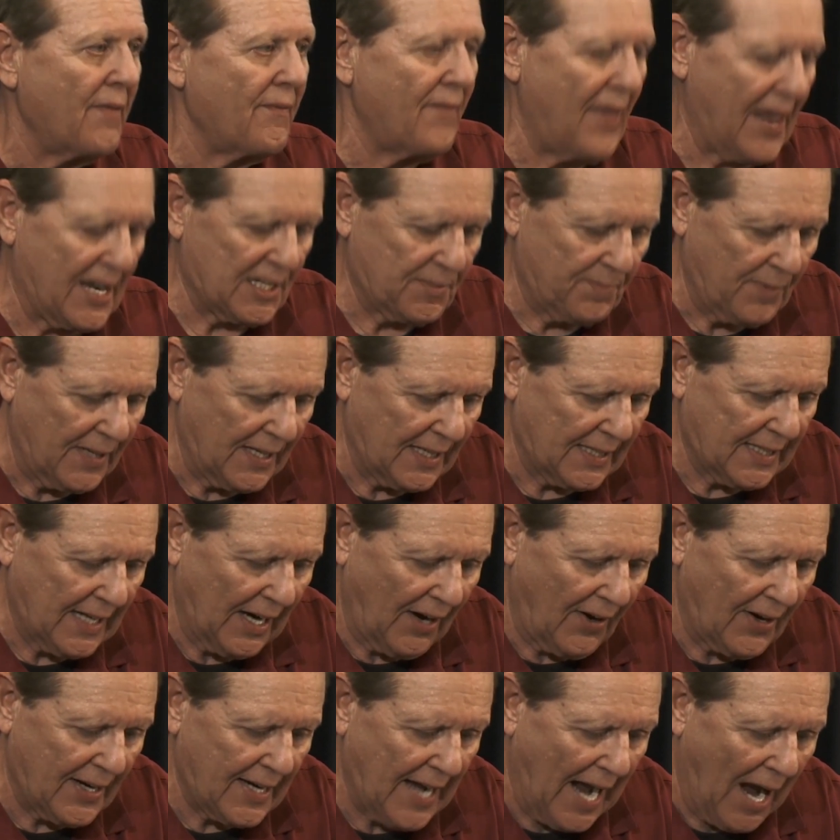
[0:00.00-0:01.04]
that is being
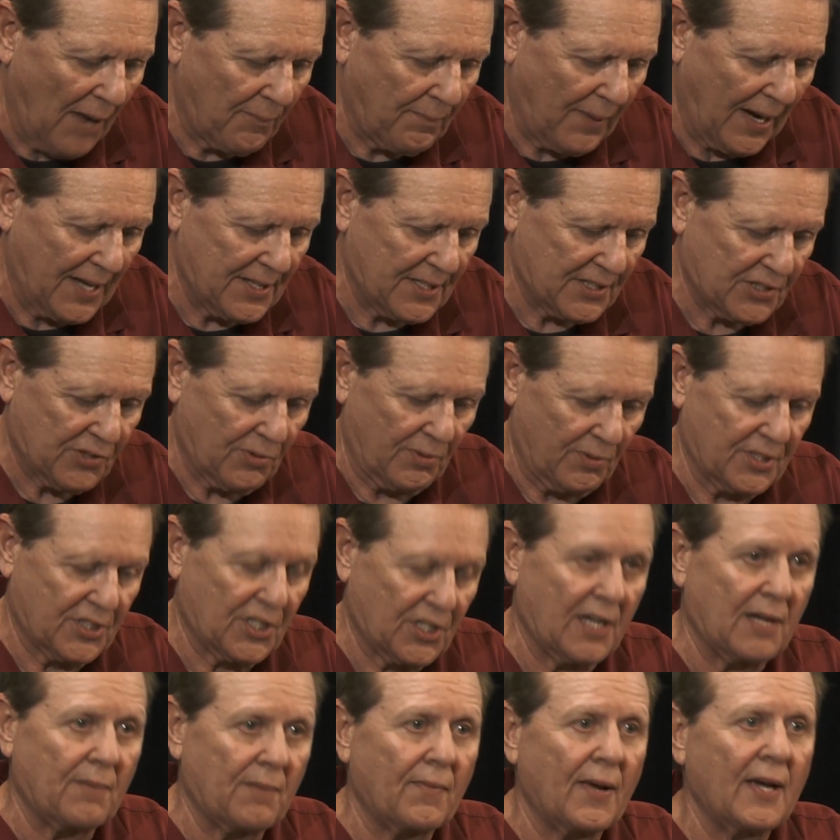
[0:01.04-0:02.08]
carried out by this
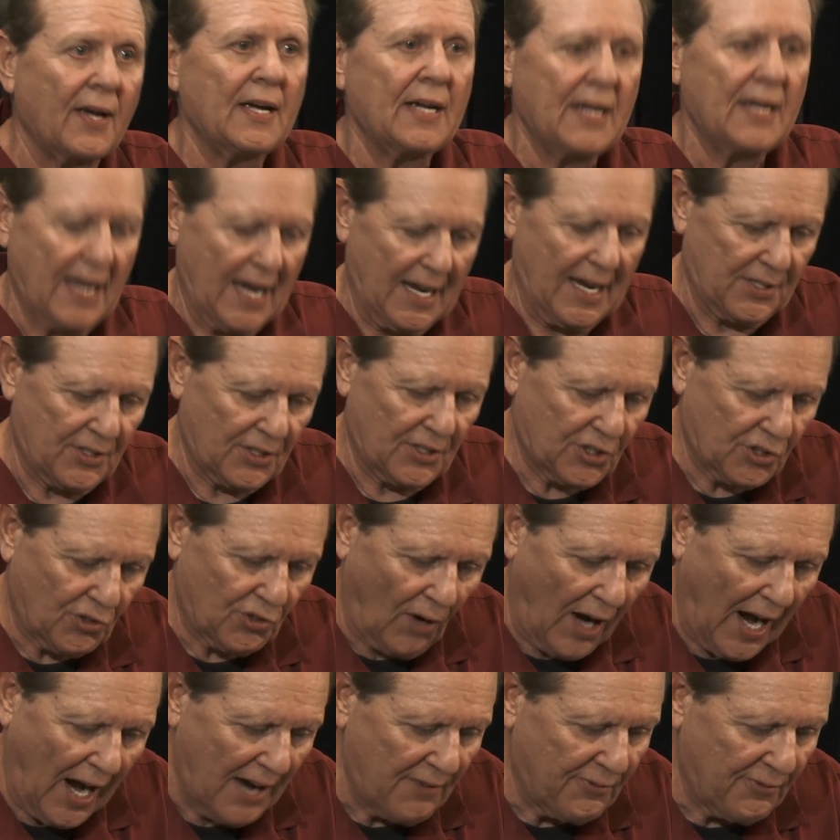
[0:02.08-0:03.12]
regime and to
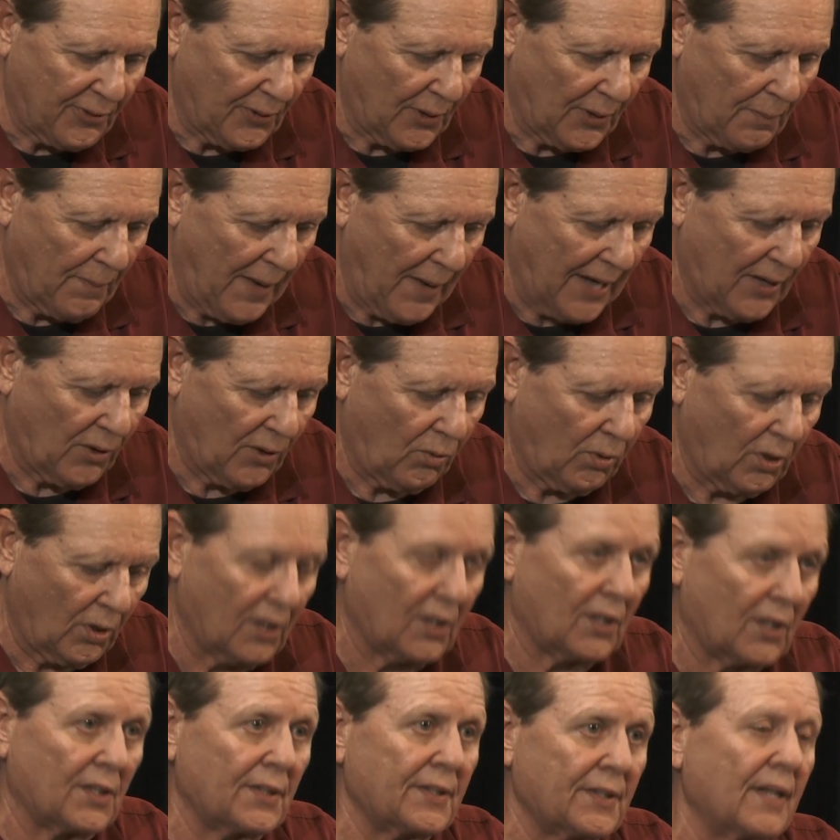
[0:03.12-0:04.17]
strive for a better
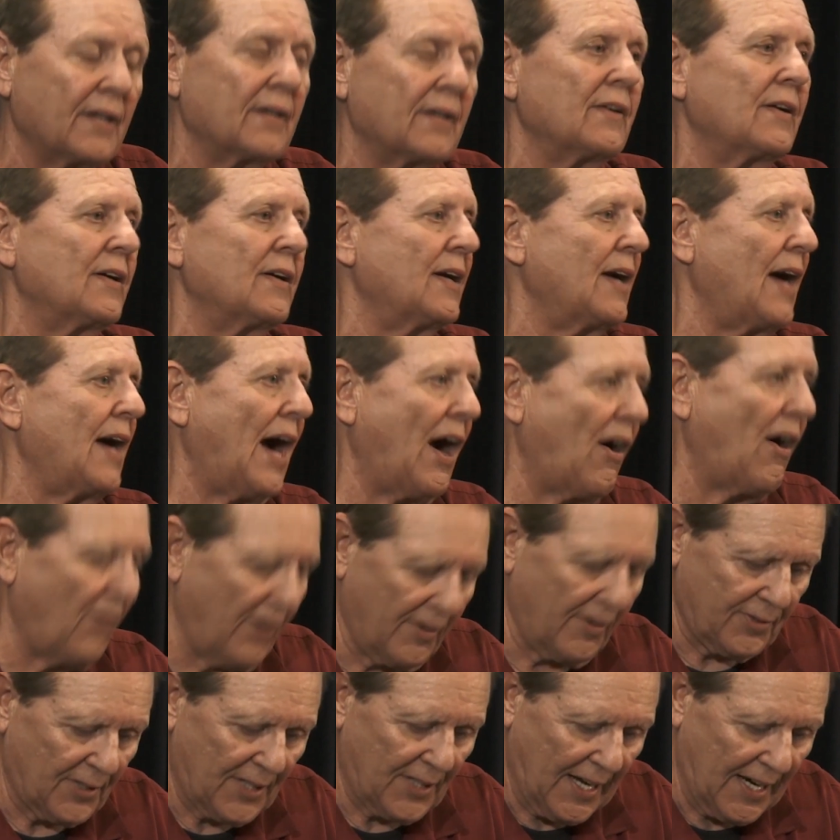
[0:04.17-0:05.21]
world,
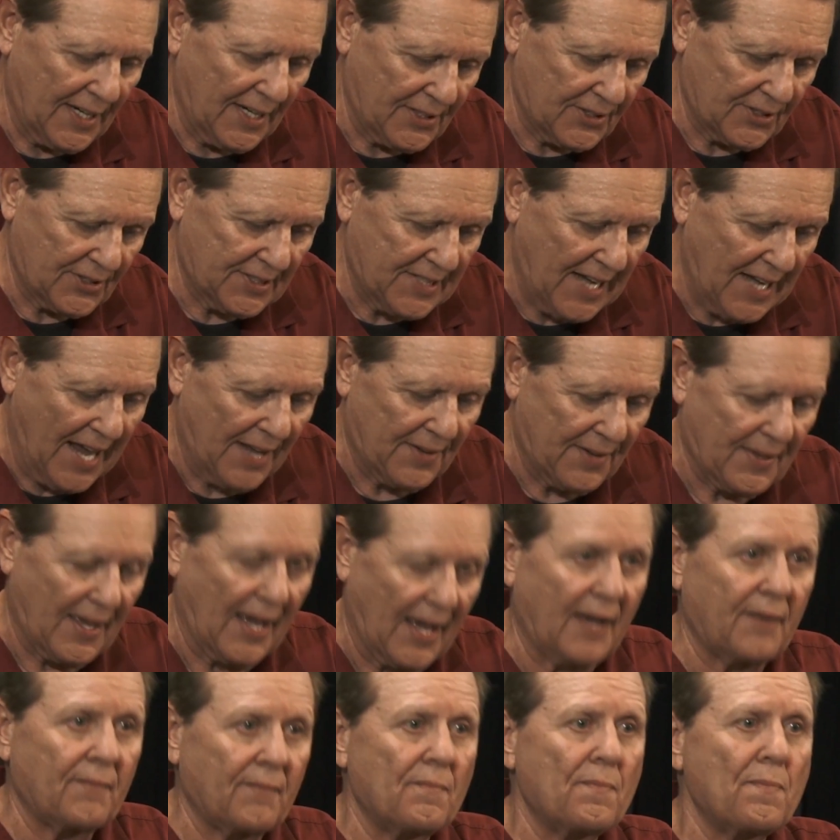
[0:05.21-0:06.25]
however they understand
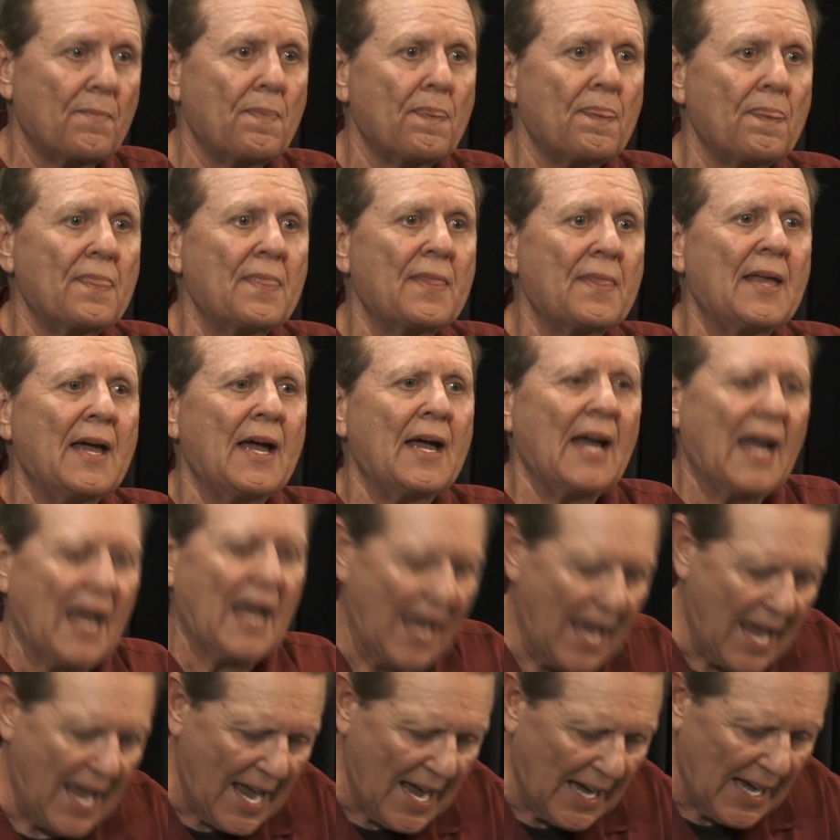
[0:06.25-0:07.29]
that,
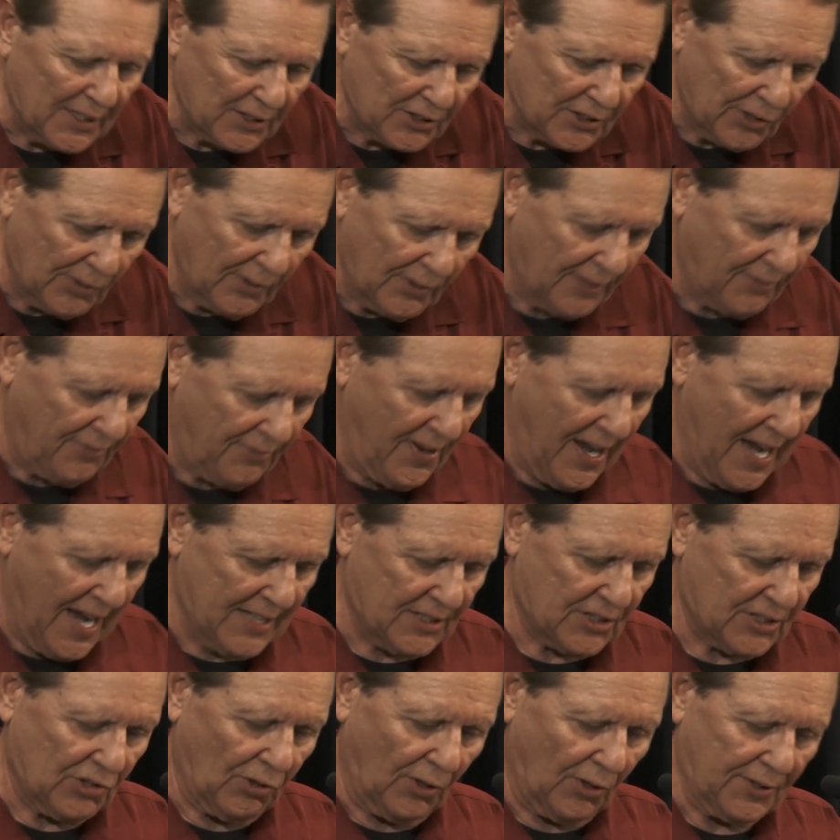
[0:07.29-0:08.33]
and to
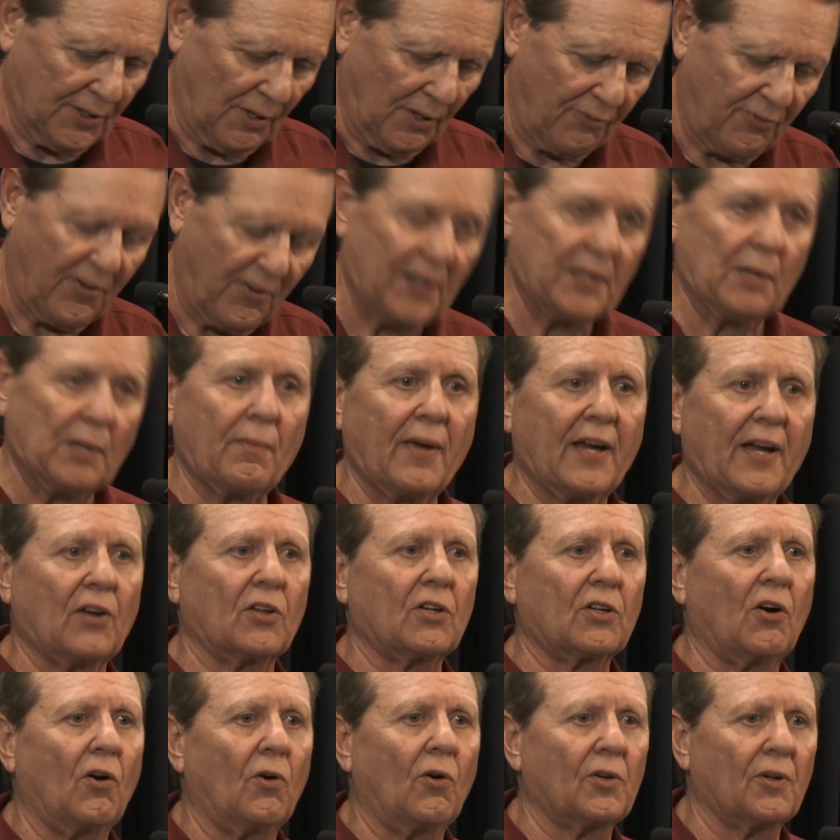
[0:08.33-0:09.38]
advance toward the fundamental
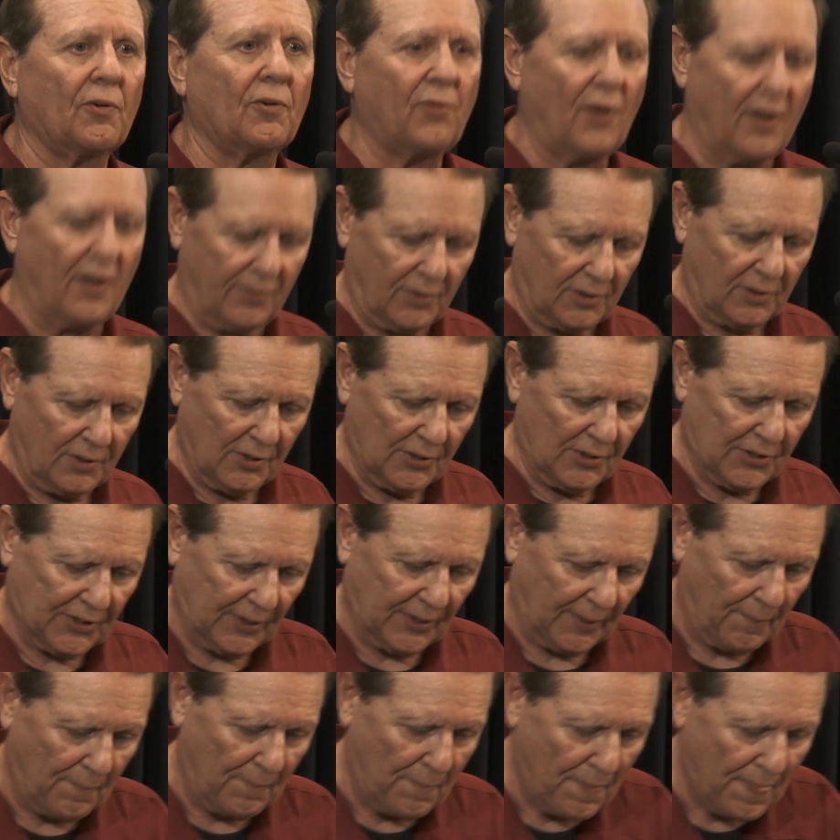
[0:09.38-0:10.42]
goal of
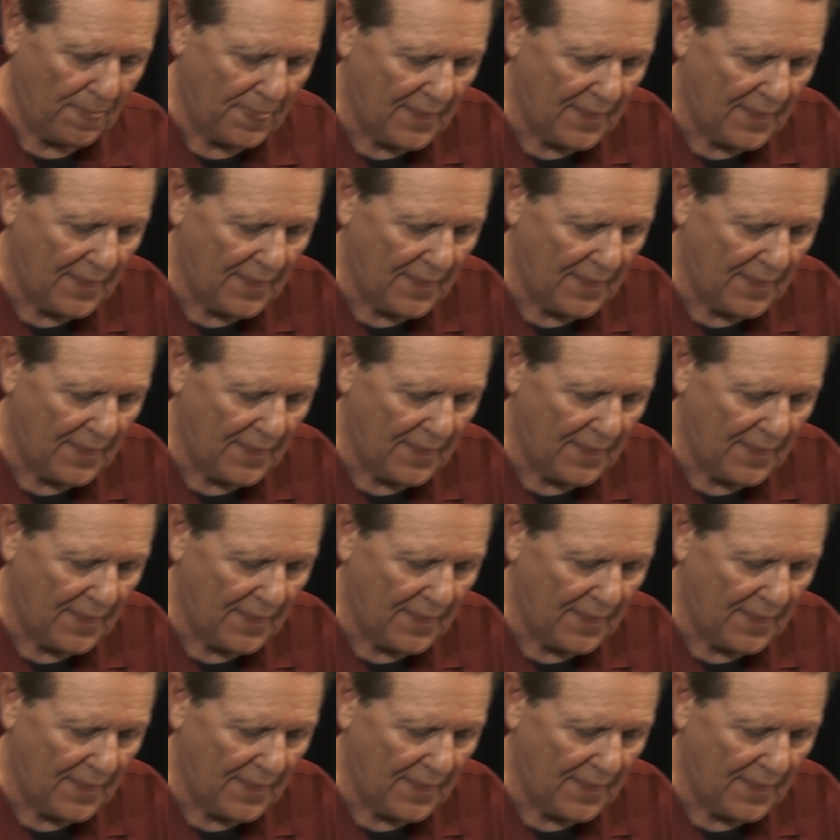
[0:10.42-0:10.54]
revolution,